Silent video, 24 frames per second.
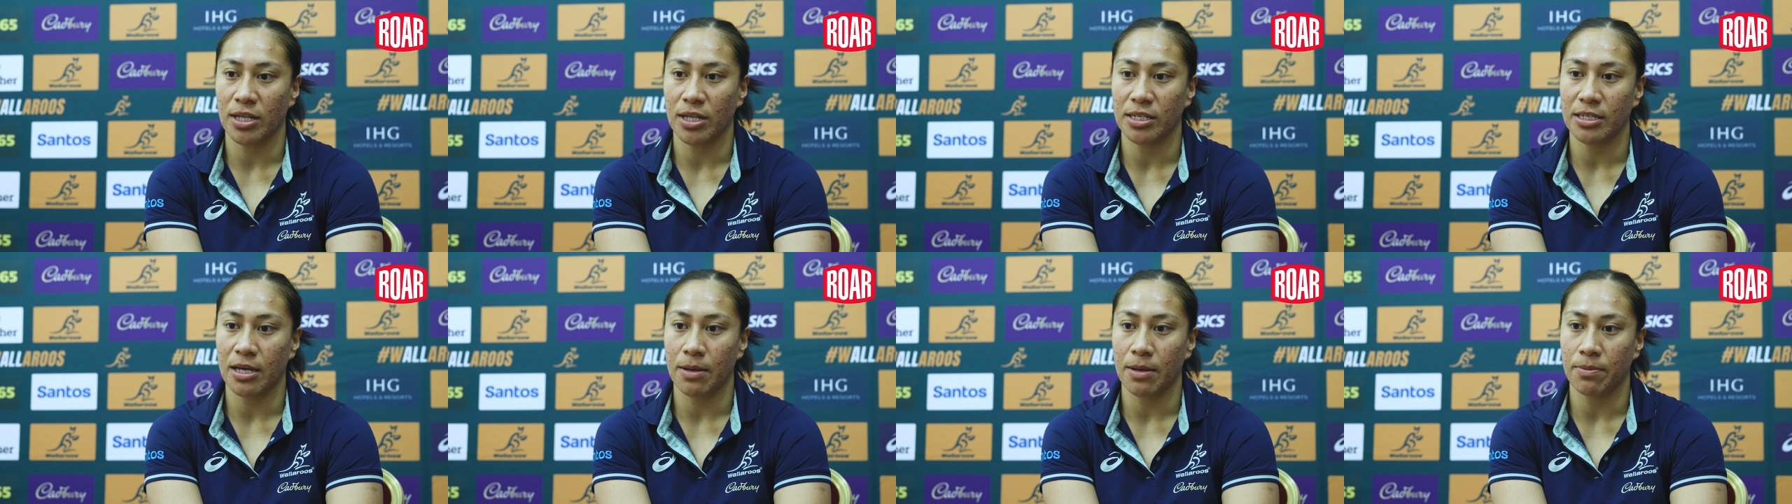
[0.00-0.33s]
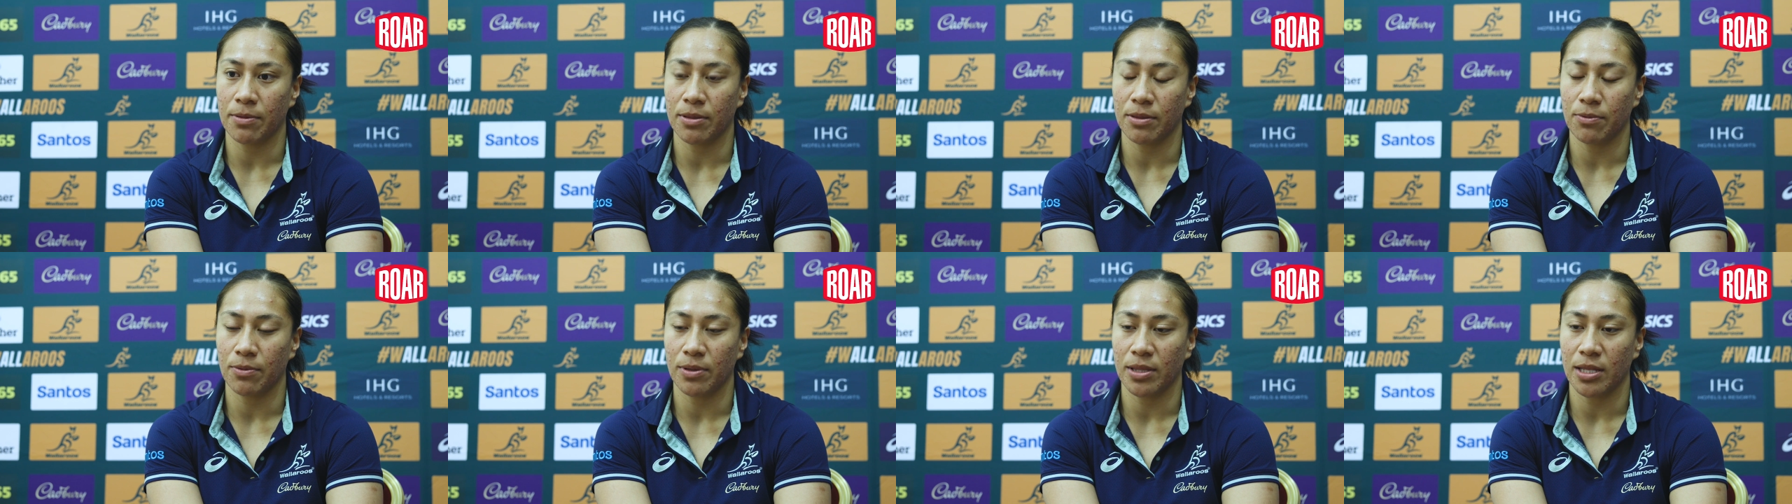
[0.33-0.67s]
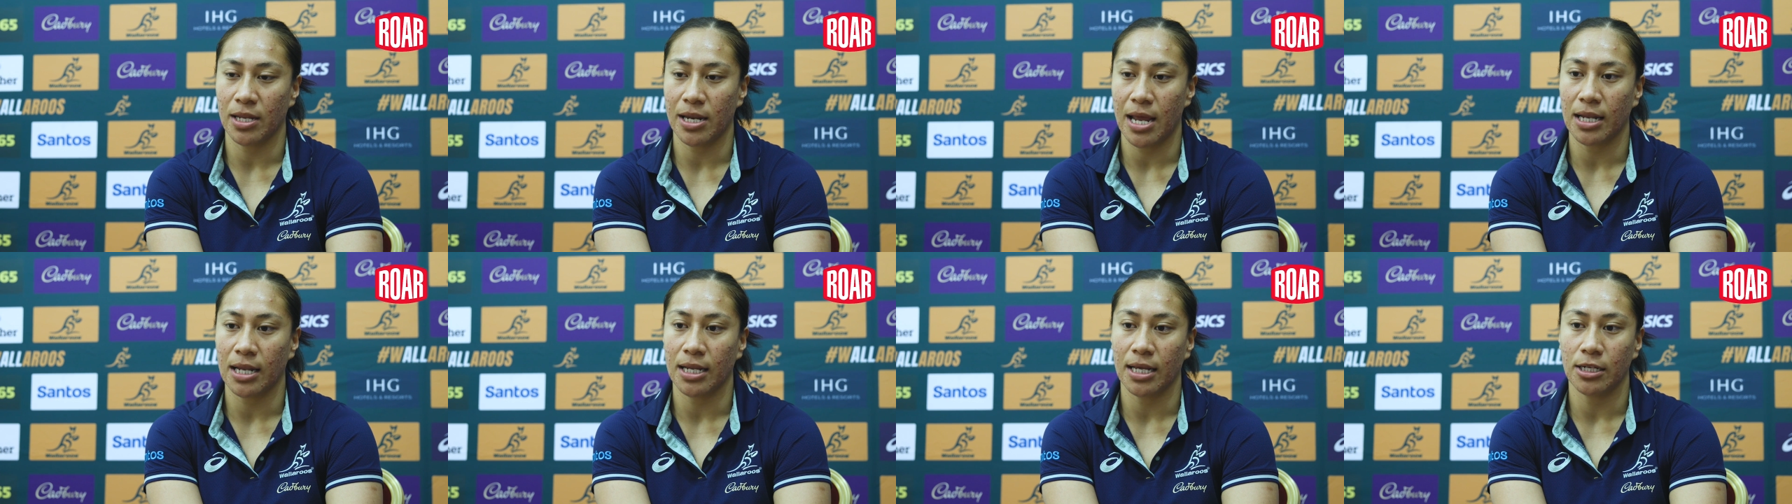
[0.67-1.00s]
and depth
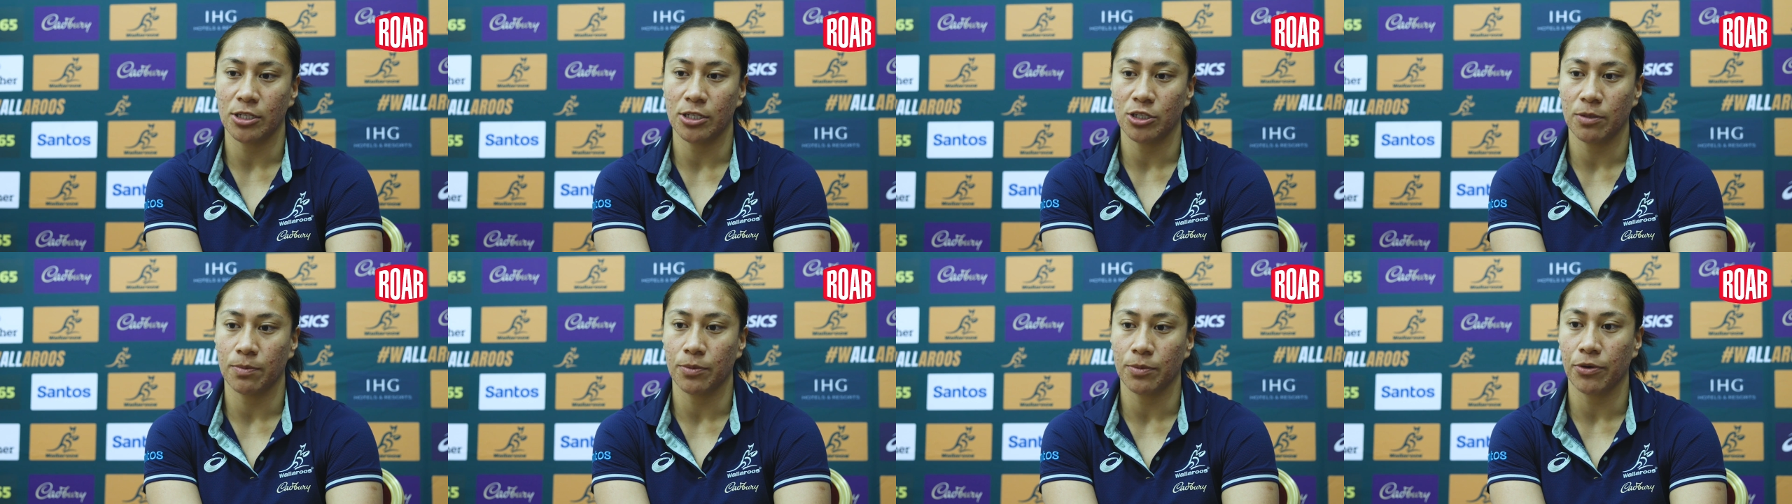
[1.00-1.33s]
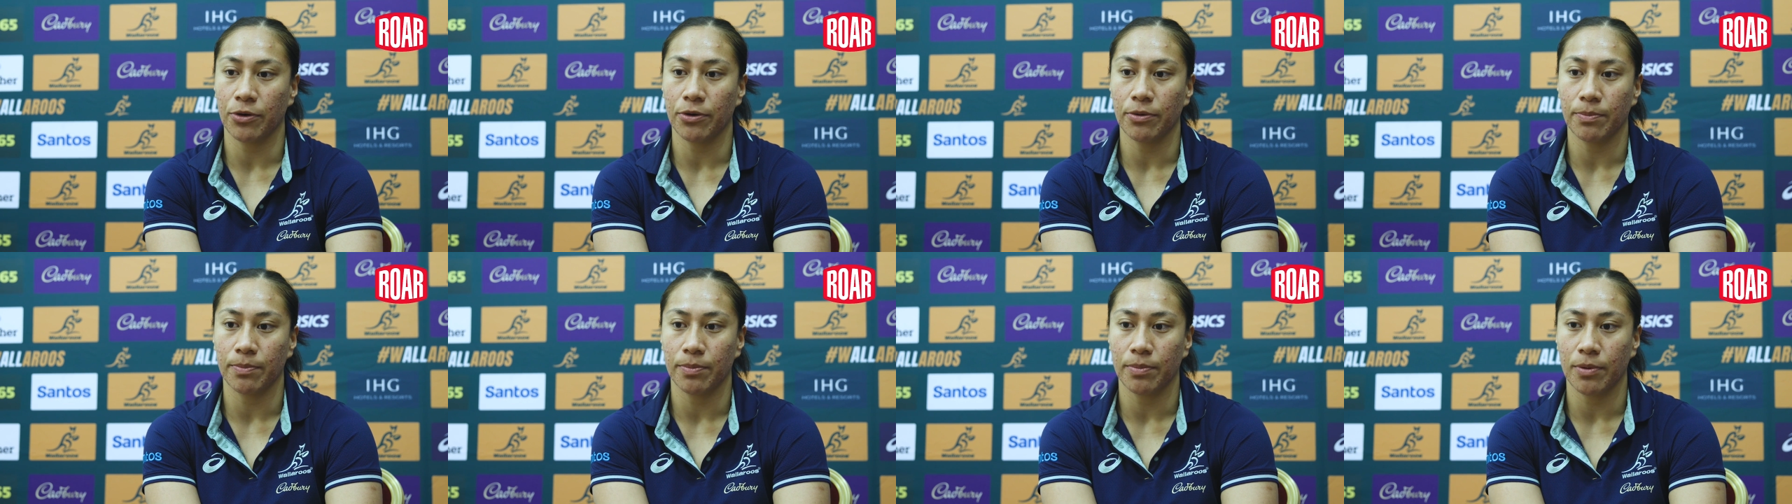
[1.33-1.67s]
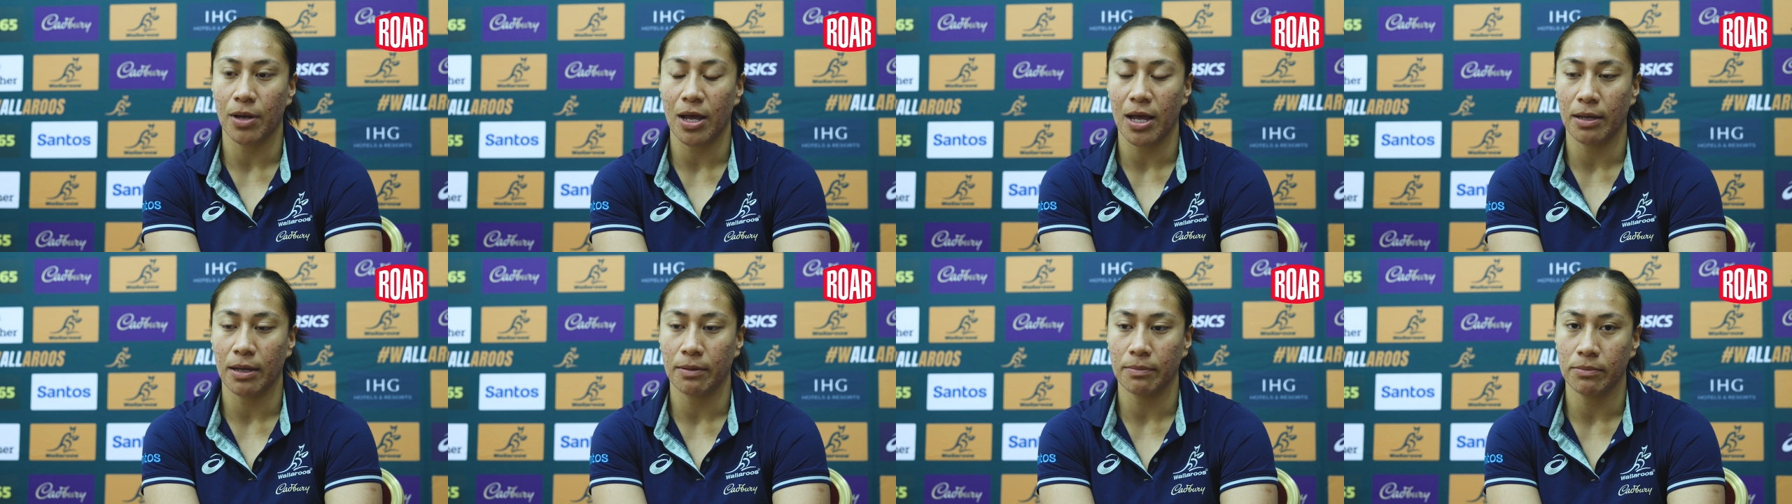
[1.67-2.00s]
within our leadership group,
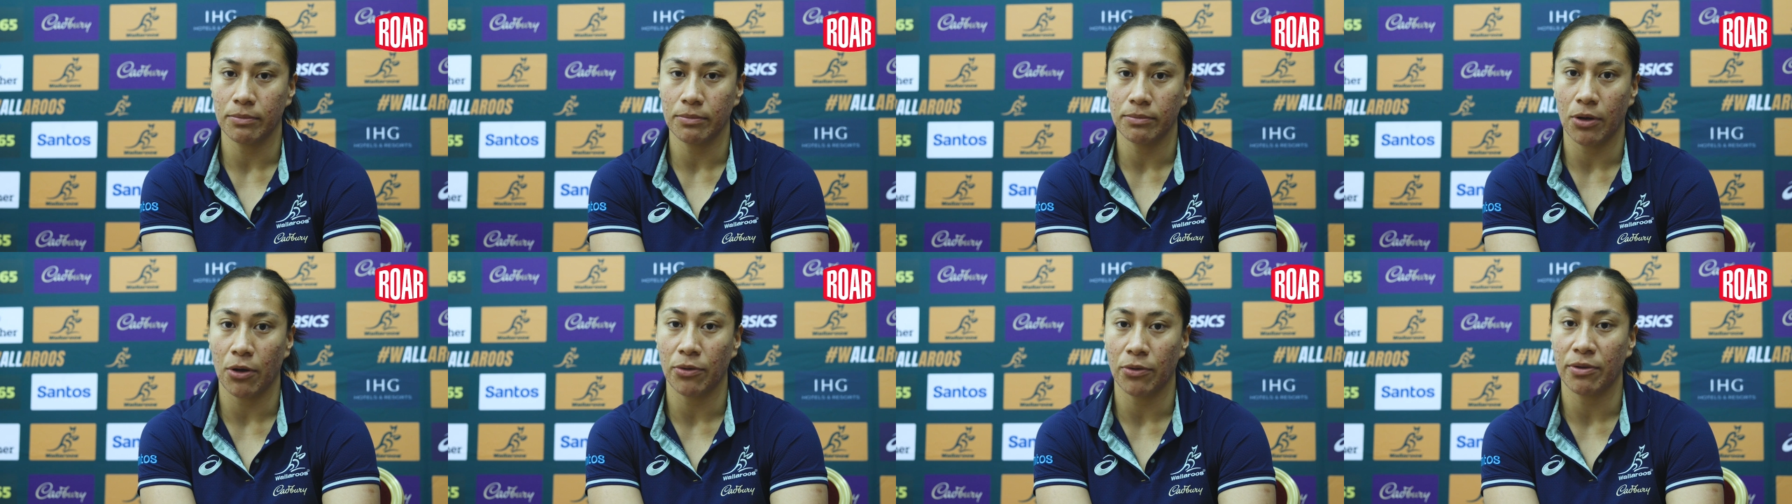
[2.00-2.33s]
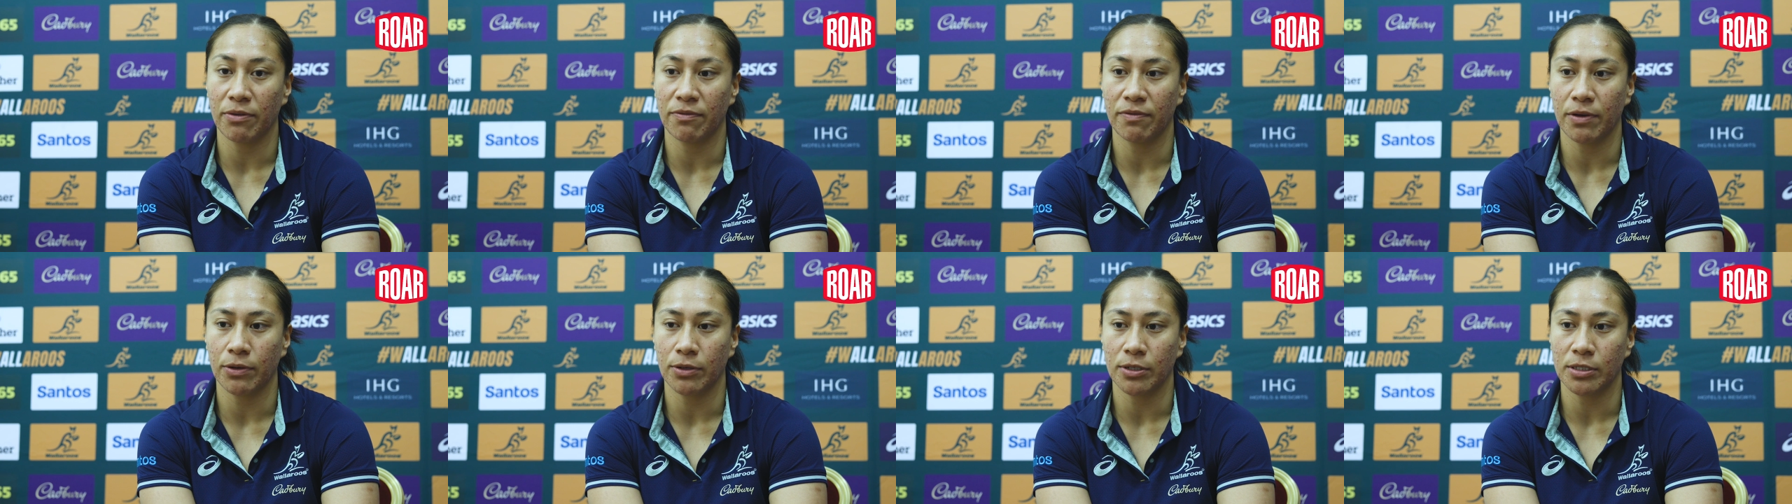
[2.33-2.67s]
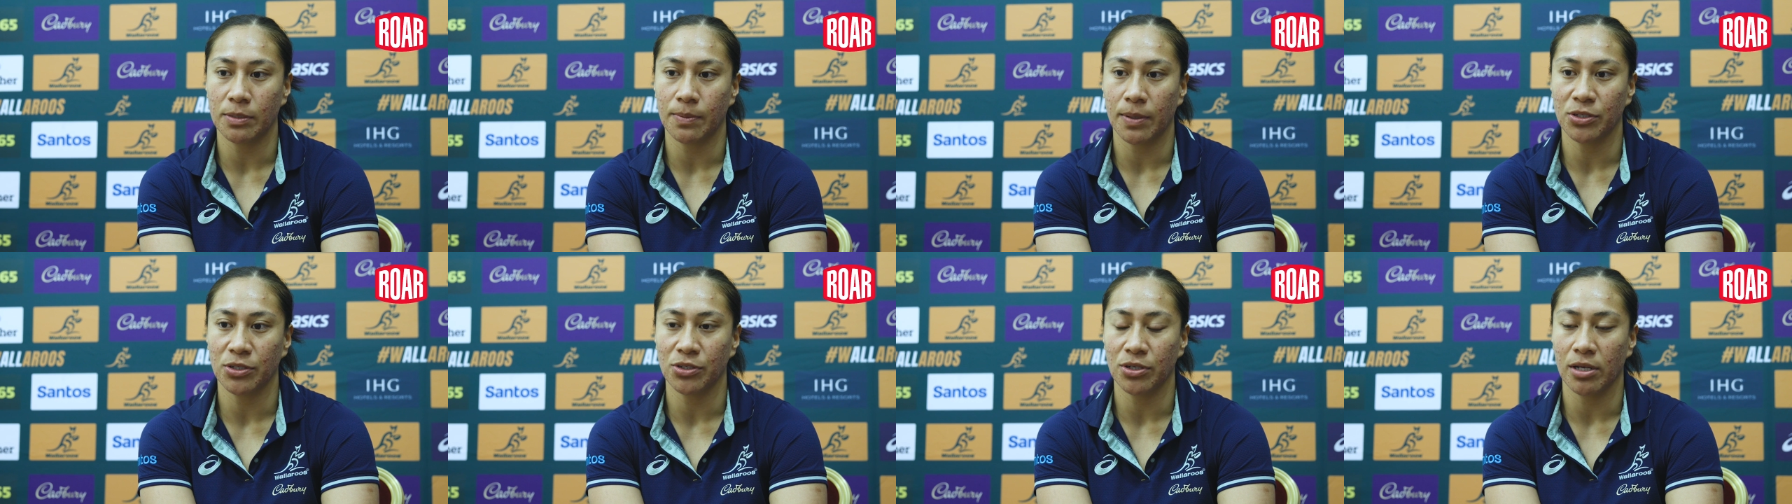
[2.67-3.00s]
on the field
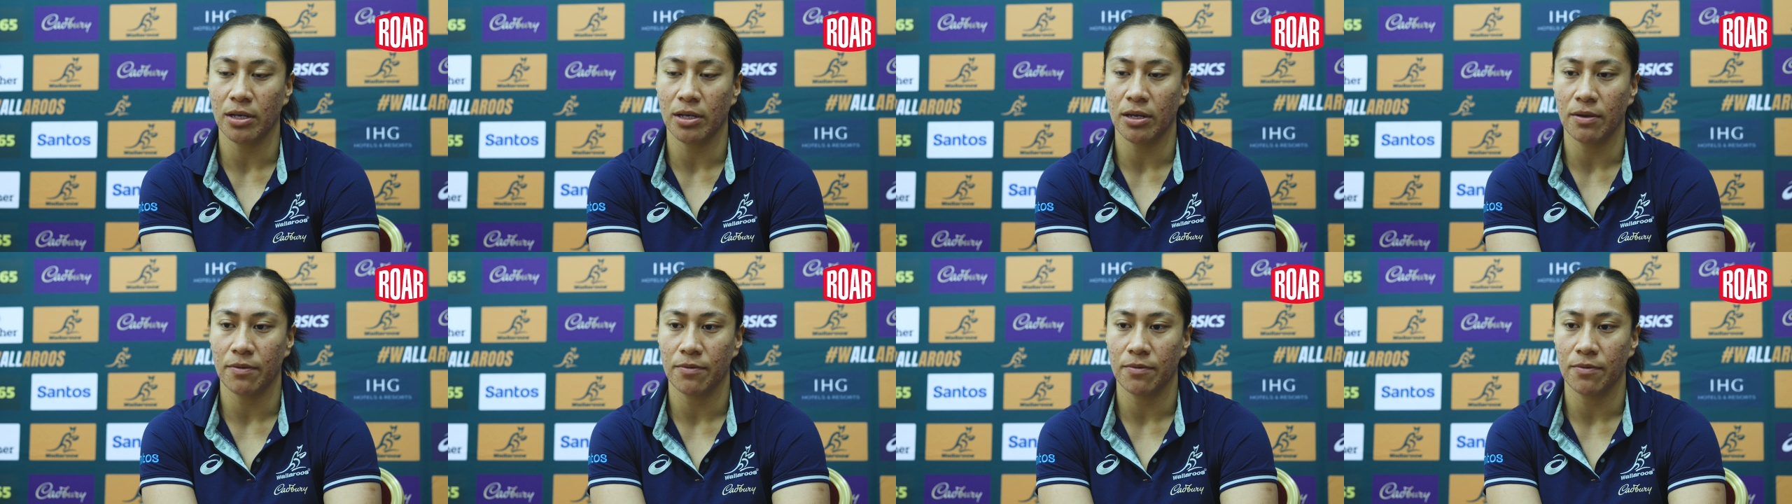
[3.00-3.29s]
especially.